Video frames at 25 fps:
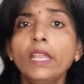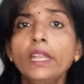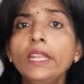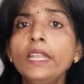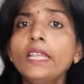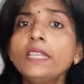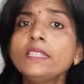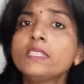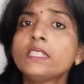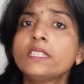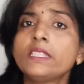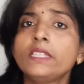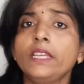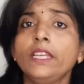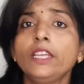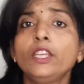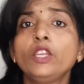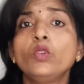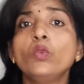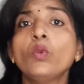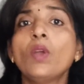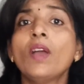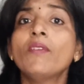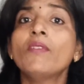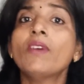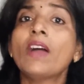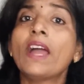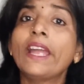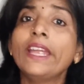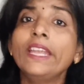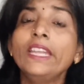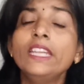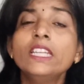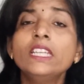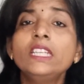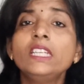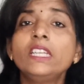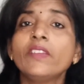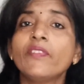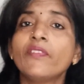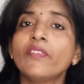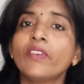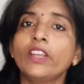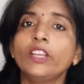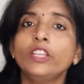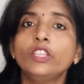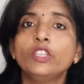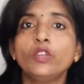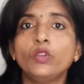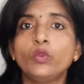Let's take, you have
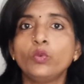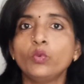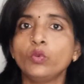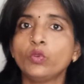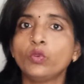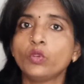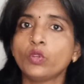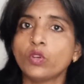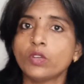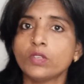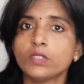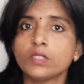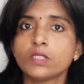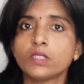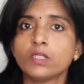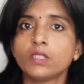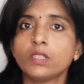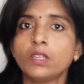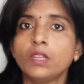identified the root cause.